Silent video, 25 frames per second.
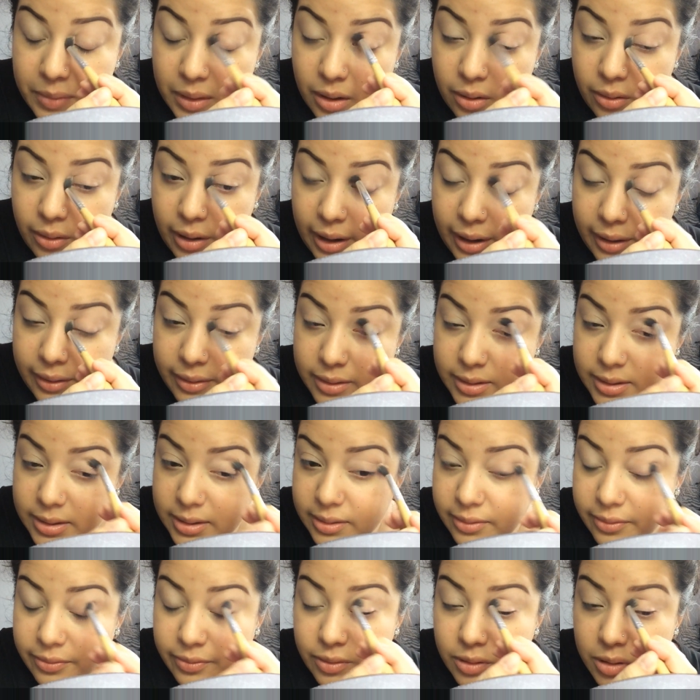okay, this is
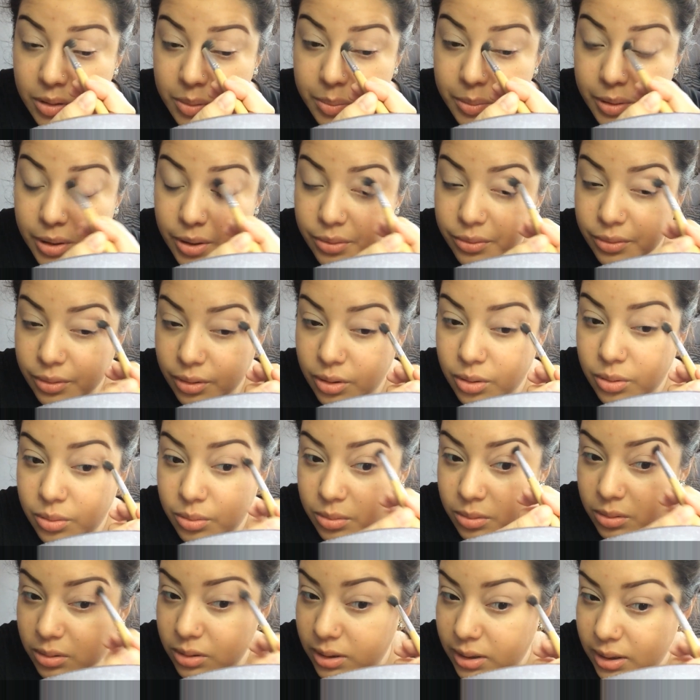a full-blown
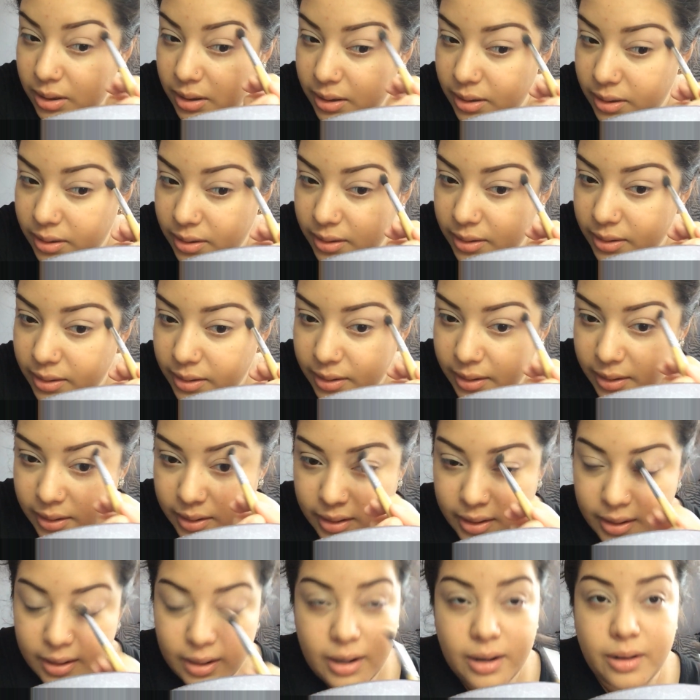cold.
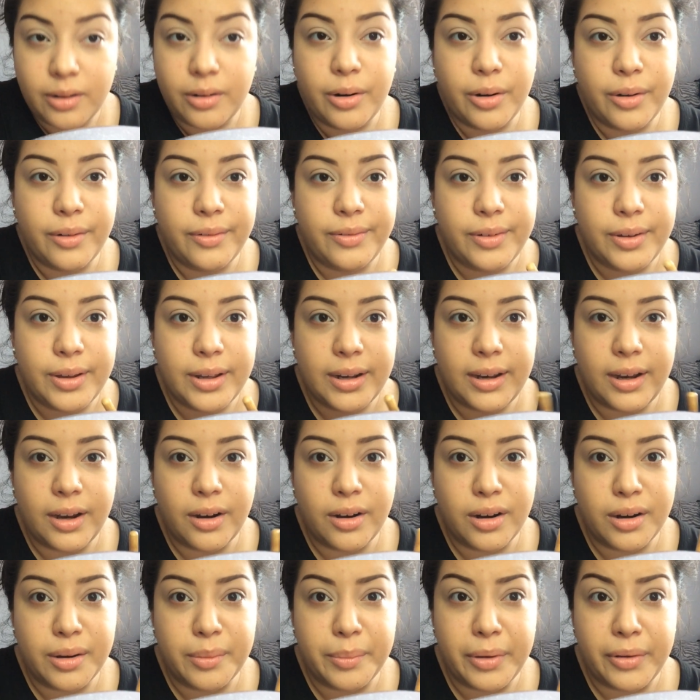And I don't know if you can
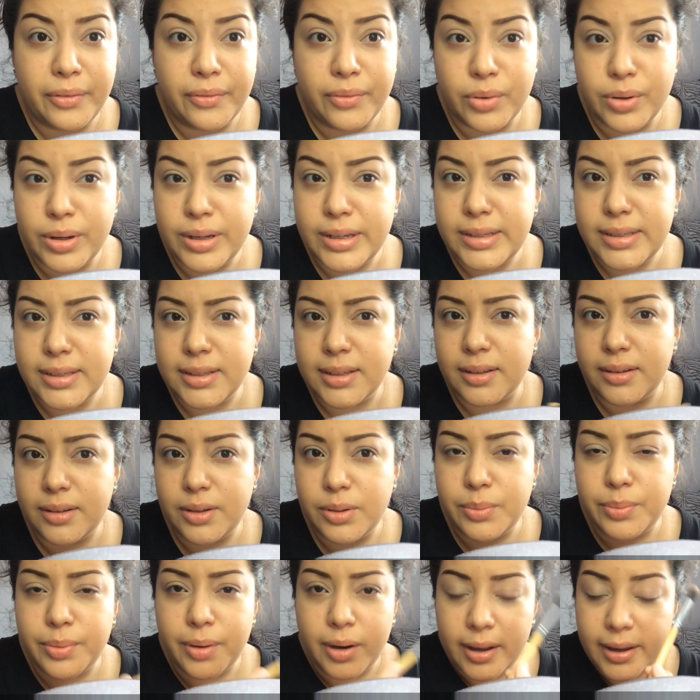hear it in my voice.
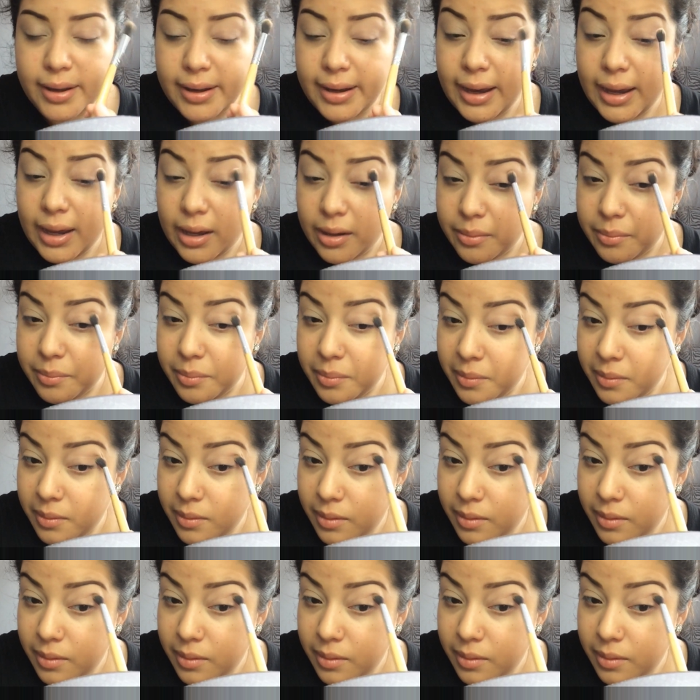You probably can.